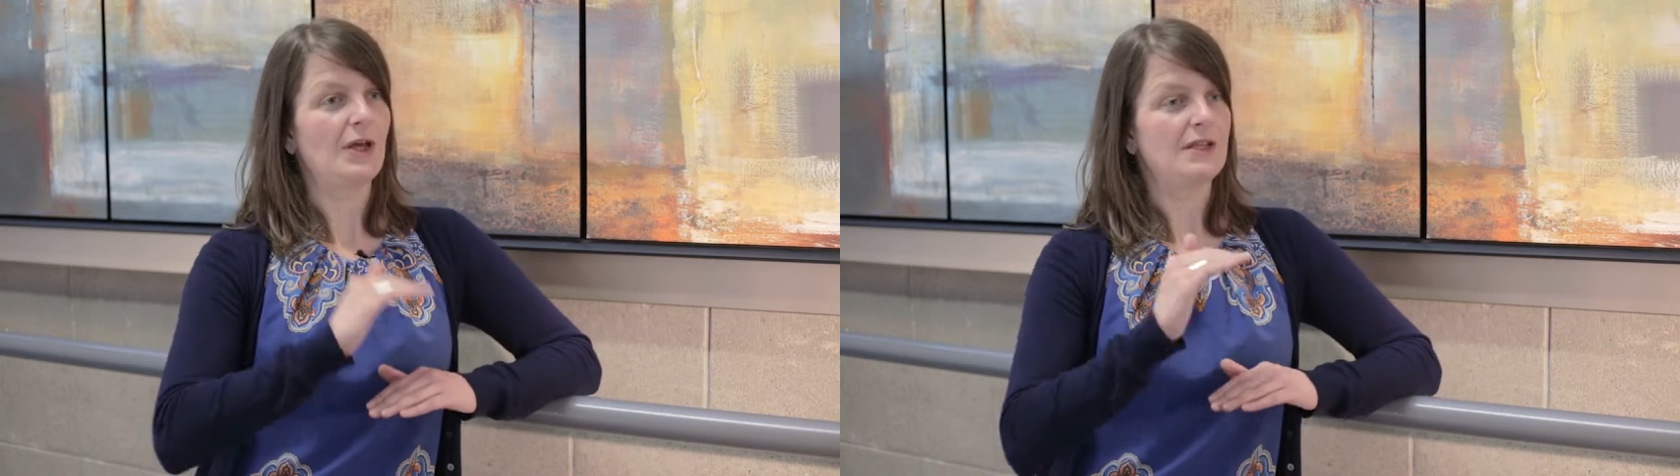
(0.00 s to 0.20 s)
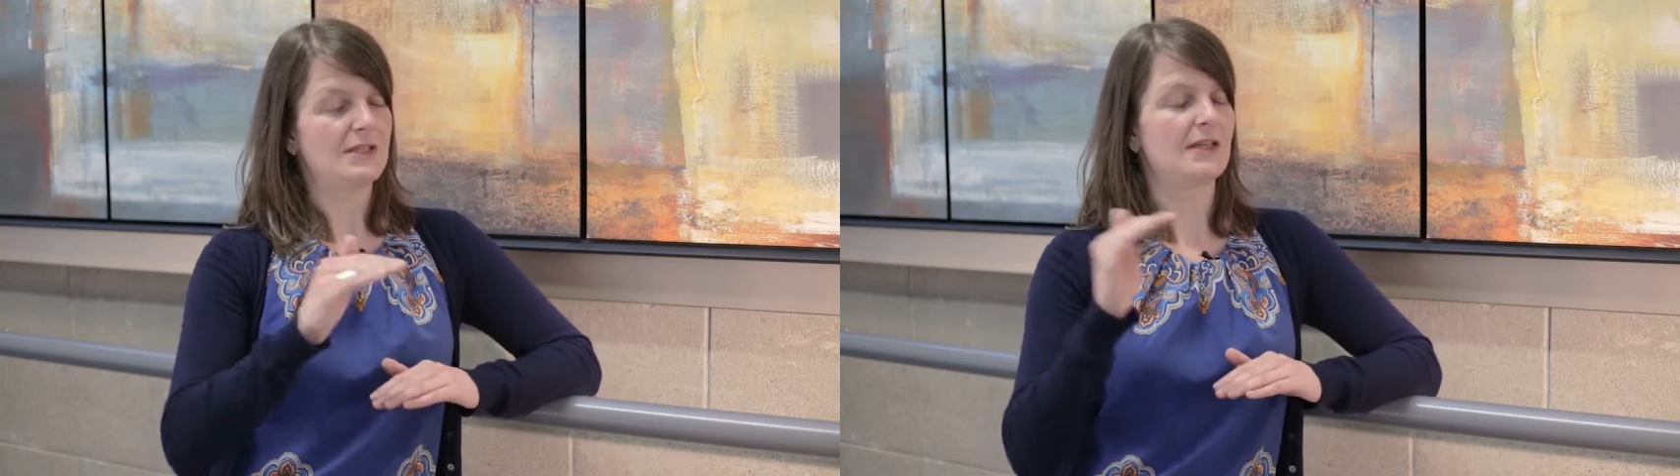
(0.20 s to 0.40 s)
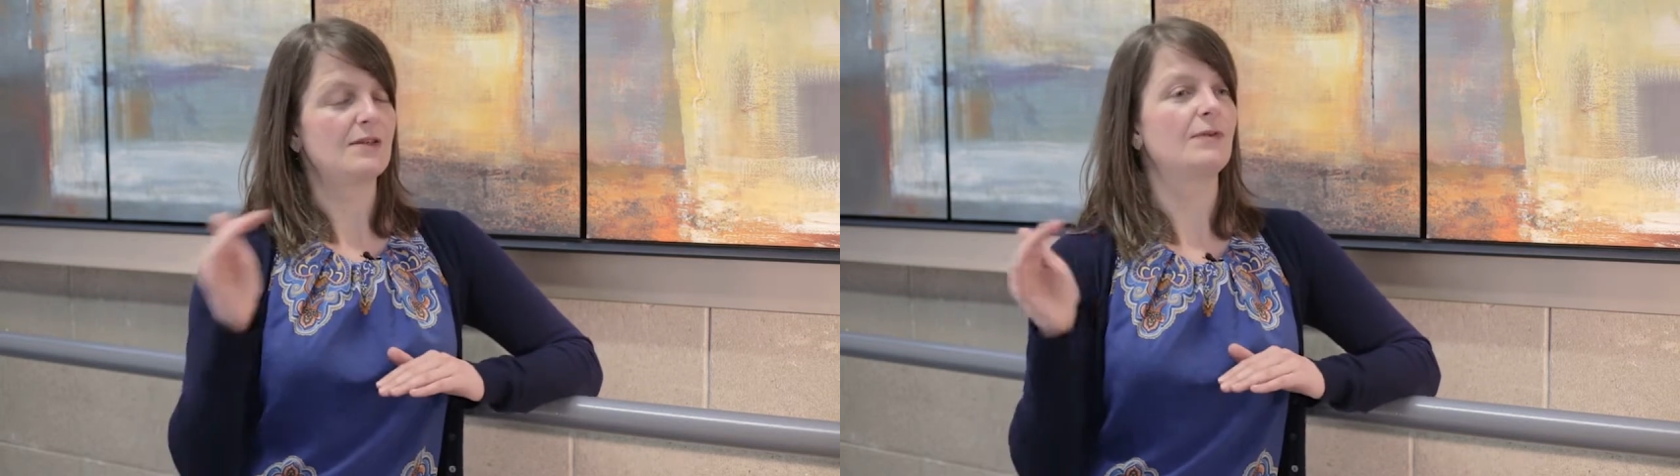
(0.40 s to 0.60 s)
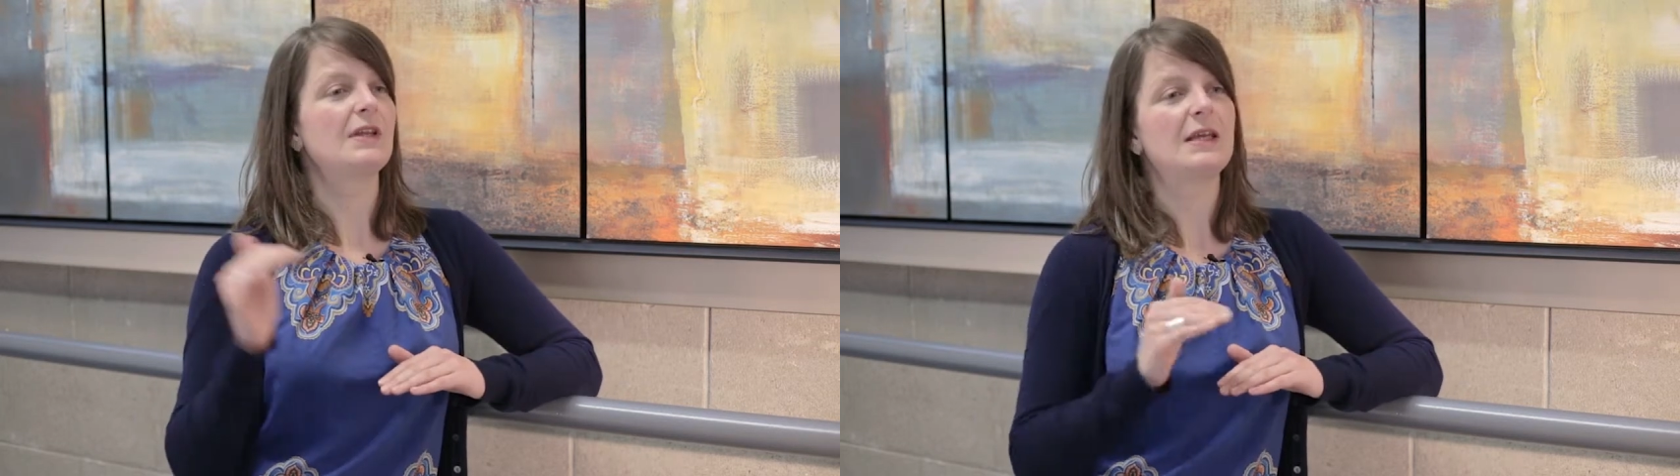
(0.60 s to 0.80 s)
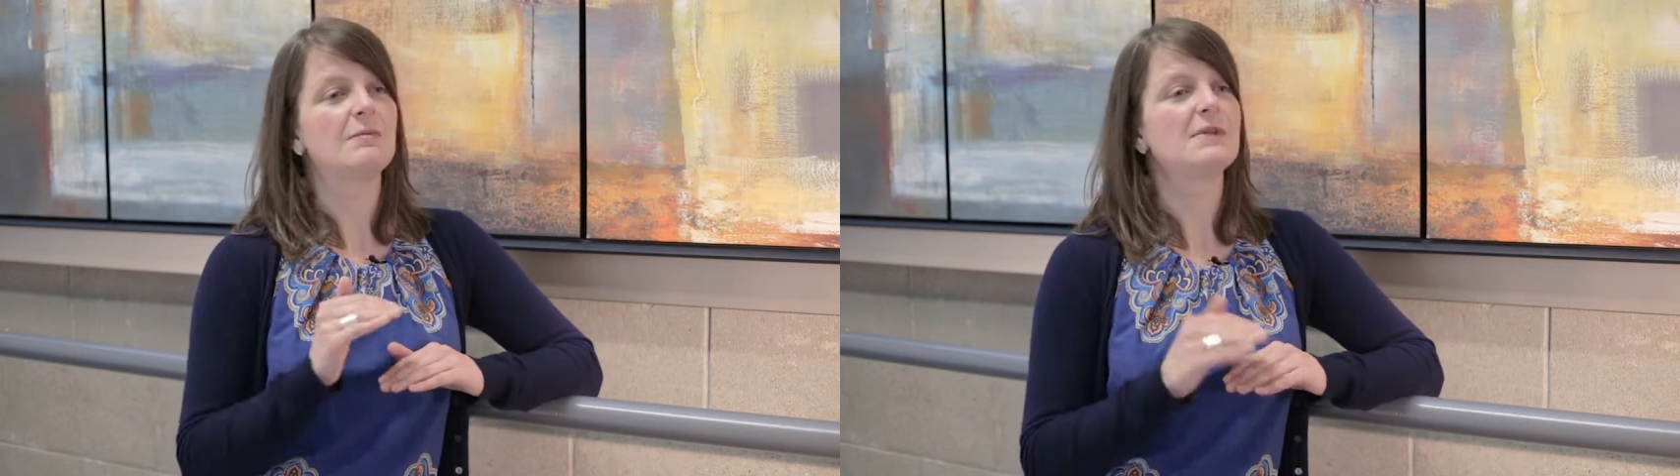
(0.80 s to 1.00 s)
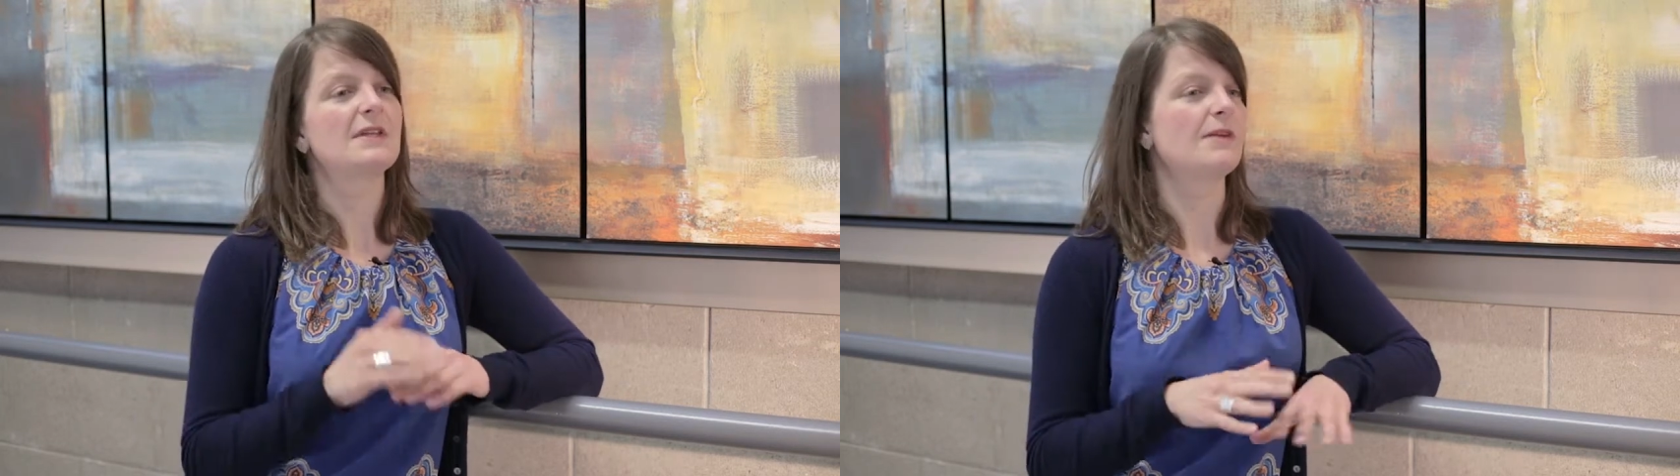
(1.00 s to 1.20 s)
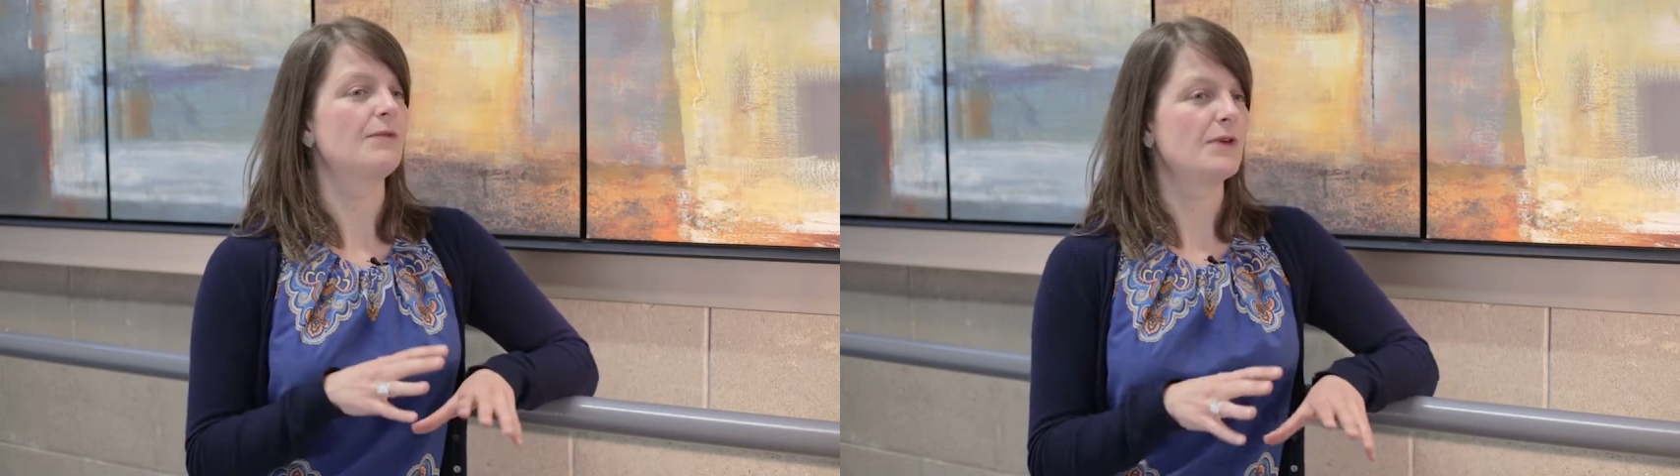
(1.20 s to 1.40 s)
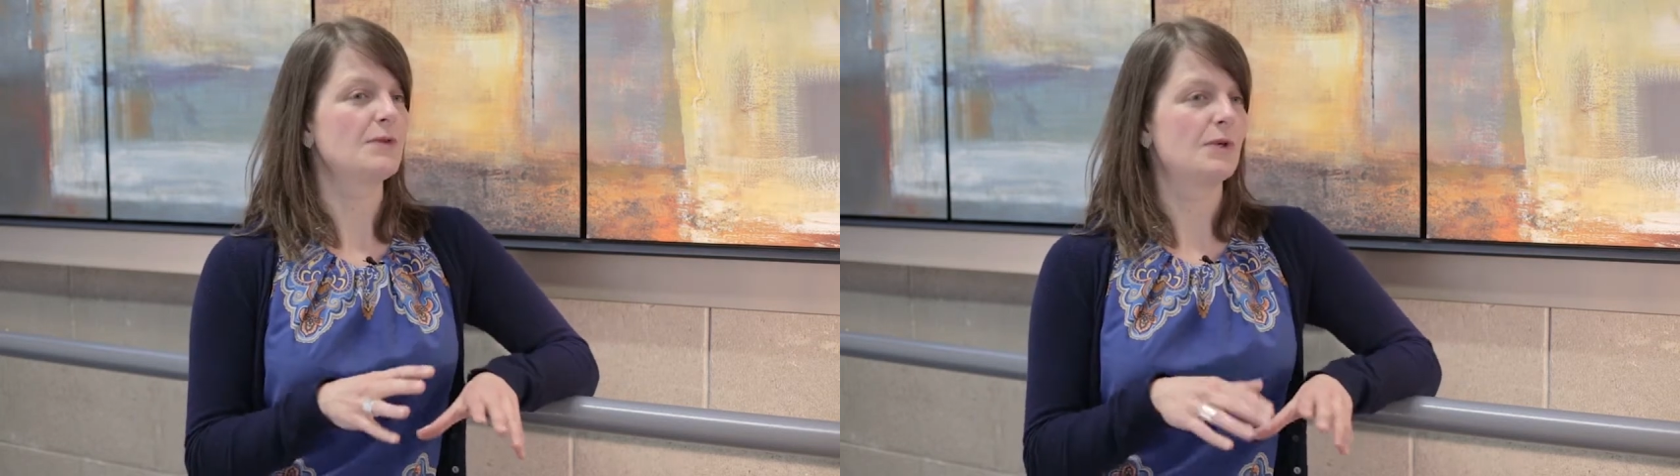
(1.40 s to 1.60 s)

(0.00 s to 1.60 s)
set of themes, and the first